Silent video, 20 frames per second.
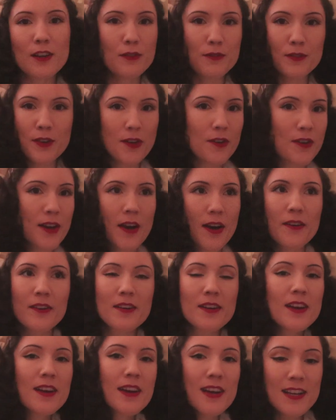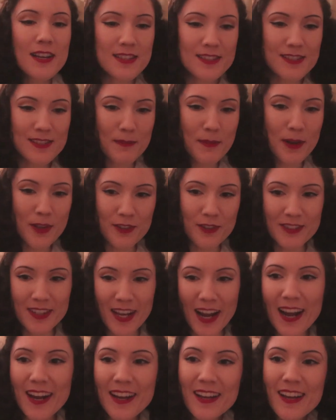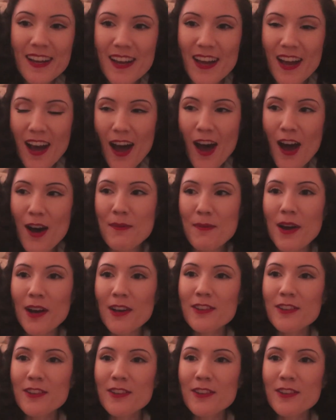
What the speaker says: I'll figure it out some other day. I